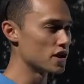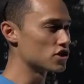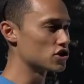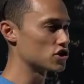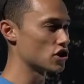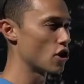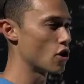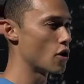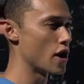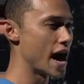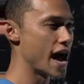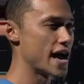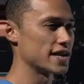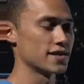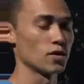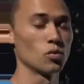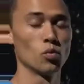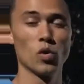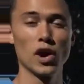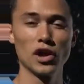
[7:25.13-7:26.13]
So,
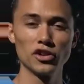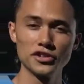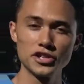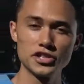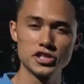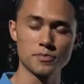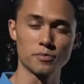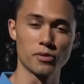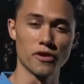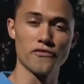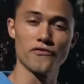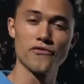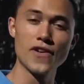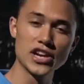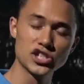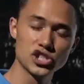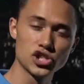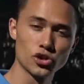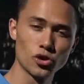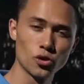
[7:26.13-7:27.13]
as a wellness
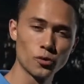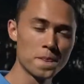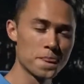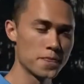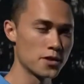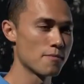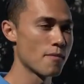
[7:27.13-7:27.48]
professional,